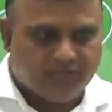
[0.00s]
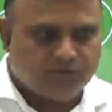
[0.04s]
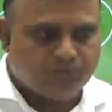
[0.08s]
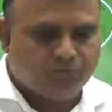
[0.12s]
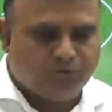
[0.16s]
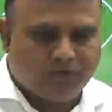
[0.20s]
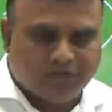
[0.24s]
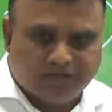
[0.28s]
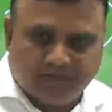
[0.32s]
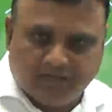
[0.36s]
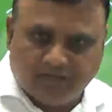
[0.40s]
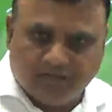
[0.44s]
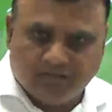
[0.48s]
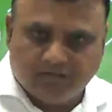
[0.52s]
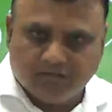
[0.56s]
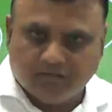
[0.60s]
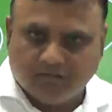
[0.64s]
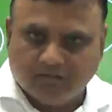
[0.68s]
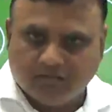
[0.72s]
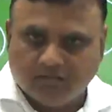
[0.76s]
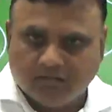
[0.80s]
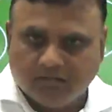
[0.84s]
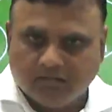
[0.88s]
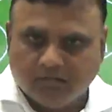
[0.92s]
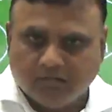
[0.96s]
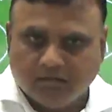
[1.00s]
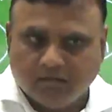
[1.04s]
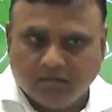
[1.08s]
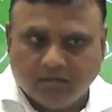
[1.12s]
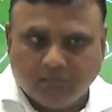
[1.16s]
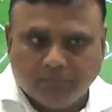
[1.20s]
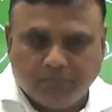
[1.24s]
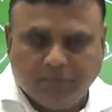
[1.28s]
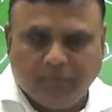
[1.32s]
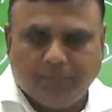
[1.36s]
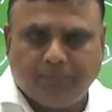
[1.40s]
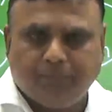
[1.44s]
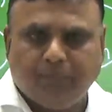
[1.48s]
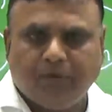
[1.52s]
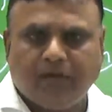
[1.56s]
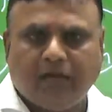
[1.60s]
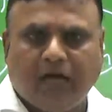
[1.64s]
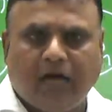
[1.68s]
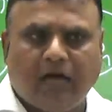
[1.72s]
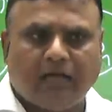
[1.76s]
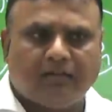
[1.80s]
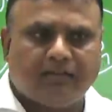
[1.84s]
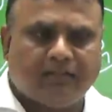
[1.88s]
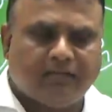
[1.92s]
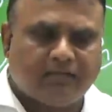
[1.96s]
working, people
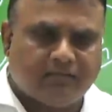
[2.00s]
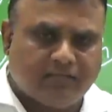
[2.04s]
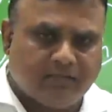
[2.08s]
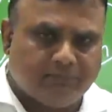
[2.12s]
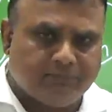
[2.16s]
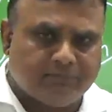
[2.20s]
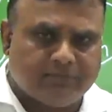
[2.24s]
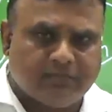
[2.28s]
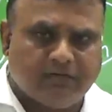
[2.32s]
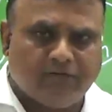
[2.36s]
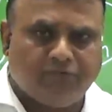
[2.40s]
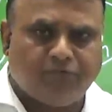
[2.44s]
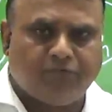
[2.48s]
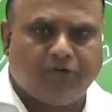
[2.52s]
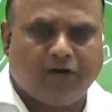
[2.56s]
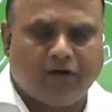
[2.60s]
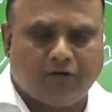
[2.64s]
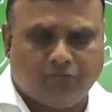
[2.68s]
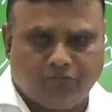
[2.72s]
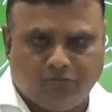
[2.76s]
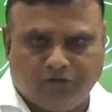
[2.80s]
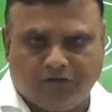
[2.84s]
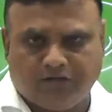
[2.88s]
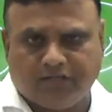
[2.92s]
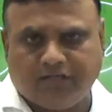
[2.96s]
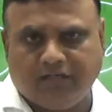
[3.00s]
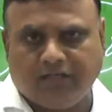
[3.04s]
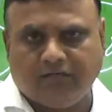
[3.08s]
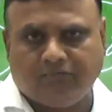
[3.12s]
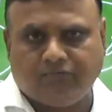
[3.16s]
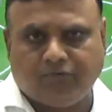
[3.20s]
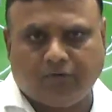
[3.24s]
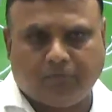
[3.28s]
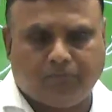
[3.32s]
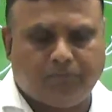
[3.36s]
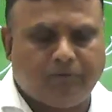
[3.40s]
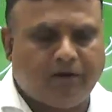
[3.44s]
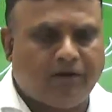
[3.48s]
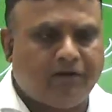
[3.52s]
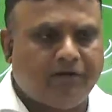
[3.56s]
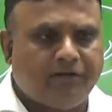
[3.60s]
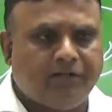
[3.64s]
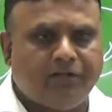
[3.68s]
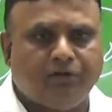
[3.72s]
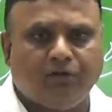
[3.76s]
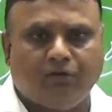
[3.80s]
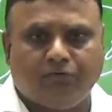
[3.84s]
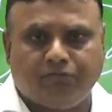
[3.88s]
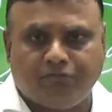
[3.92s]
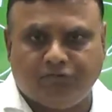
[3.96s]
themselves are working for planting
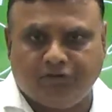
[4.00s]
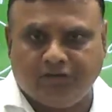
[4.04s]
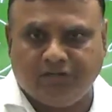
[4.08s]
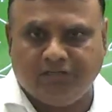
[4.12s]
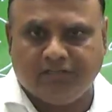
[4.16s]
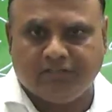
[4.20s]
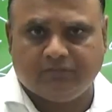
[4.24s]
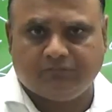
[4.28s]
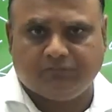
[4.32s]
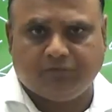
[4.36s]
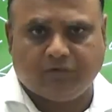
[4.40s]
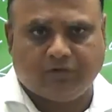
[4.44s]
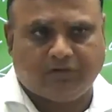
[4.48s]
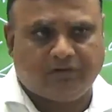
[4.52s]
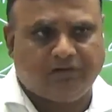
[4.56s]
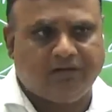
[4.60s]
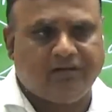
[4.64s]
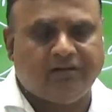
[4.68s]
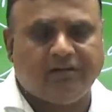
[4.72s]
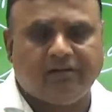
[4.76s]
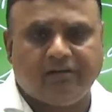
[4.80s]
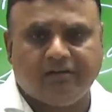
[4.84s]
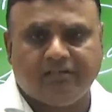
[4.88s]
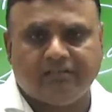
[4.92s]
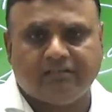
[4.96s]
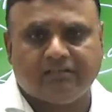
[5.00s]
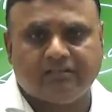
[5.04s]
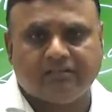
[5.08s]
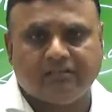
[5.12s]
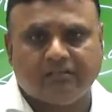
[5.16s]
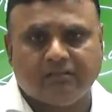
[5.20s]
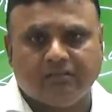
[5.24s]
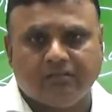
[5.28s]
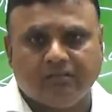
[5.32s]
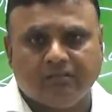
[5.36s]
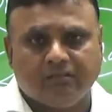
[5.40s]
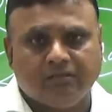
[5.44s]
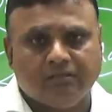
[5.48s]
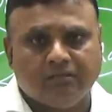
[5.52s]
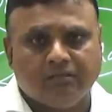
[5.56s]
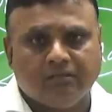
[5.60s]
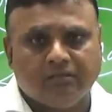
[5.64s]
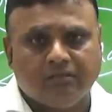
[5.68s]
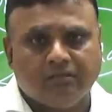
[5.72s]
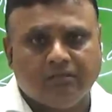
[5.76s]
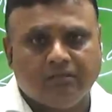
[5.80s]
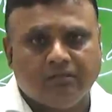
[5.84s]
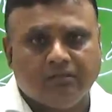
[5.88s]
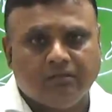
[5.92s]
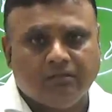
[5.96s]
of trees, for greeneries,
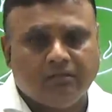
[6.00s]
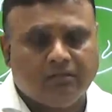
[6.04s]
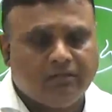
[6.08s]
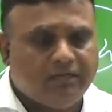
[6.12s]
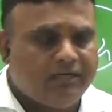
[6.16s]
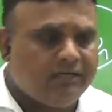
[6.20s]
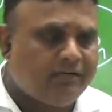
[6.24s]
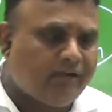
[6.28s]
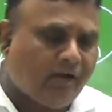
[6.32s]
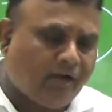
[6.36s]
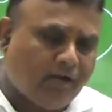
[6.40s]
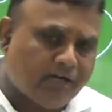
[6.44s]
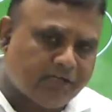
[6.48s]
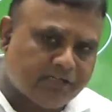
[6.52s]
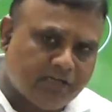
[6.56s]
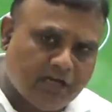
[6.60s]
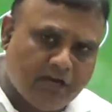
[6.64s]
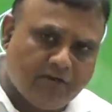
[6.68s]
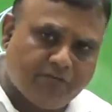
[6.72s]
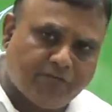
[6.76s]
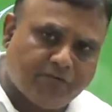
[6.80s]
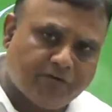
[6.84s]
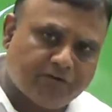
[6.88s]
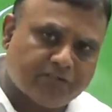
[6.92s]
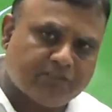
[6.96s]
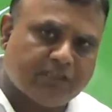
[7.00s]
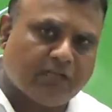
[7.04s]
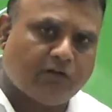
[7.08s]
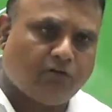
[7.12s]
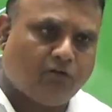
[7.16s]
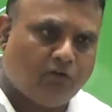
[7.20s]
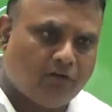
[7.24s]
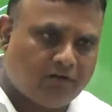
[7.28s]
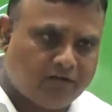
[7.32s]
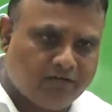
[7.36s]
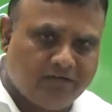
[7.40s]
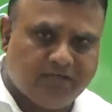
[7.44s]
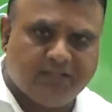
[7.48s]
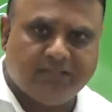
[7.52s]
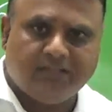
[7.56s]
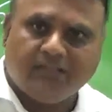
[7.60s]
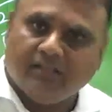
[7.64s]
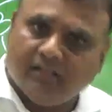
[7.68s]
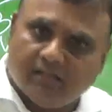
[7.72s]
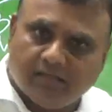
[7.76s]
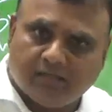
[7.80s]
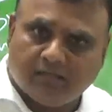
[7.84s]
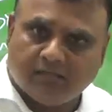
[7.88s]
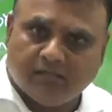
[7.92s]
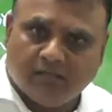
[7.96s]
international efforts are already
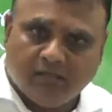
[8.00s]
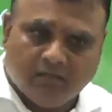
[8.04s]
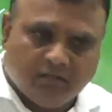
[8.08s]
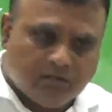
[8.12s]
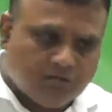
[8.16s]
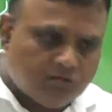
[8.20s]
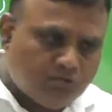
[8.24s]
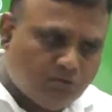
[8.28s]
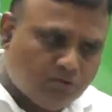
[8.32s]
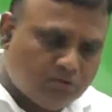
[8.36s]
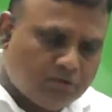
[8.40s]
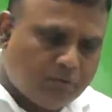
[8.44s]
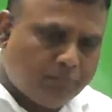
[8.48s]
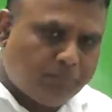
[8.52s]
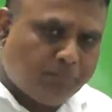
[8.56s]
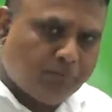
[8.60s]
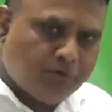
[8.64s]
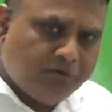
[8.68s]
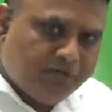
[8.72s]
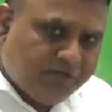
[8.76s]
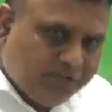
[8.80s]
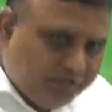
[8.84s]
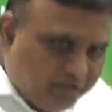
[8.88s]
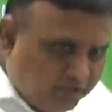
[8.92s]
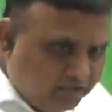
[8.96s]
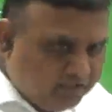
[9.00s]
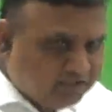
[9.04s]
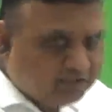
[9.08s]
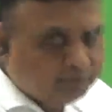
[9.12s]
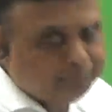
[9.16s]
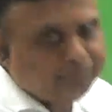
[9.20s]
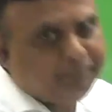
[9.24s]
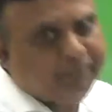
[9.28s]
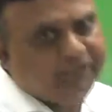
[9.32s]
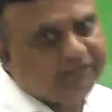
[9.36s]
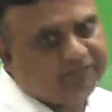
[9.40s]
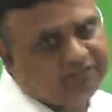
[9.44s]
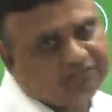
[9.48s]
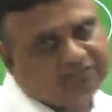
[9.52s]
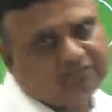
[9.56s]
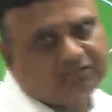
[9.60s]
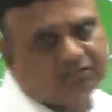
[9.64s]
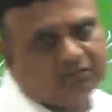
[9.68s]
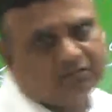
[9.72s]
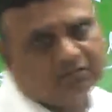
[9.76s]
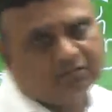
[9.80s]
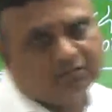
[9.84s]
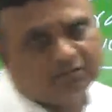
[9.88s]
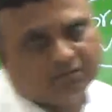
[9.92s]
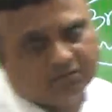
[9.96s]
there. So the political space
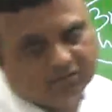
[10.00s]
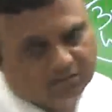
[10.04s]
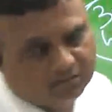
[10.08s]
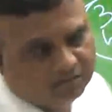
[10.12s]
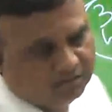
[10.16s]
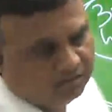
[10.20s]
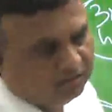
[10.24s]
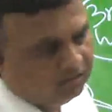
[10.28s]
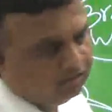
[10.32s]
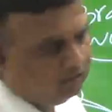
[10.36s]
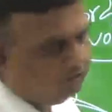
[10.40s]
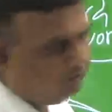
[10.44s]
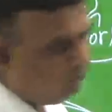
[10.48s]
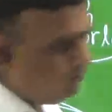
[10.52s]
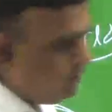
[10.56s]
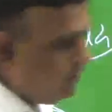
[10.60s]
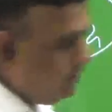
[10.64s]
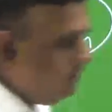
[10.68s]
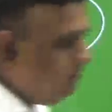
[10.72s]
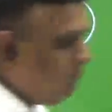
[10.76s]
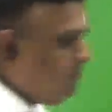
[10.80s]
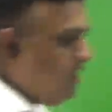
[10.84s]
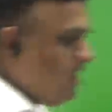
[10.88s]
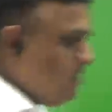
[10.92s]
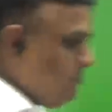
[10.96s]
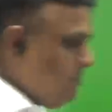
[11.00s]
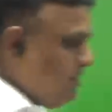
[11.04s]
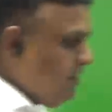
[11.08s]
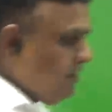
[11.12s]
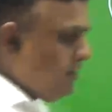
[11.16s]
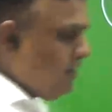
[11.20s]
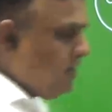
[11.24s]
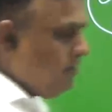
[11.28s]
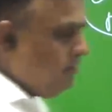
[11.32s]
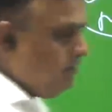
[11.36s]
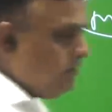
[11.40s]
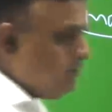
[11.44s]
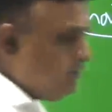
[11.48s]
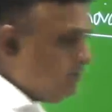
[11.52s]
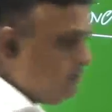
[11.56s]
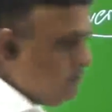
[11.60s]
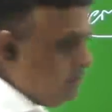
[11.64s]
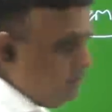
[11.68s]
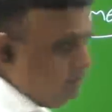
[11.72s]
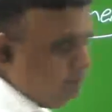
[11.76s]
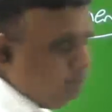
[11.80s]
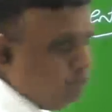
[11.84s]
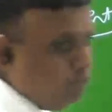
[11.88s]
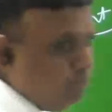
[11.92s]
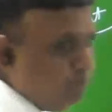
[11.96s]
for environmental
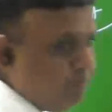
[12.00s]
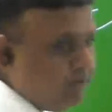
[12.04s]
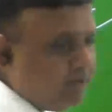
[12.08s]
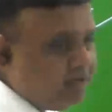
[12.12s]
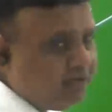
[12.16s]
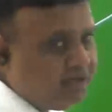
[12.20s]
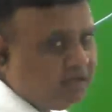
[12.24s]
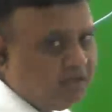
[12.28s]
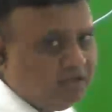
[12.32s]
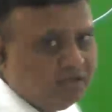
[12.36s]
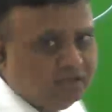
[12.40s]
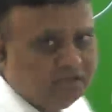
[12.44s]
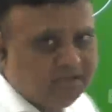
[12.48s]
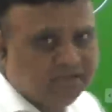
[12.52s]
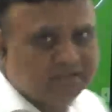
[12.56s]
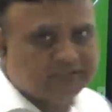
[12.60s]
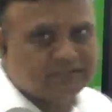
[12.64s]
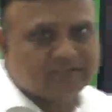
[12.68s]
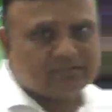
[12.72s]
movement is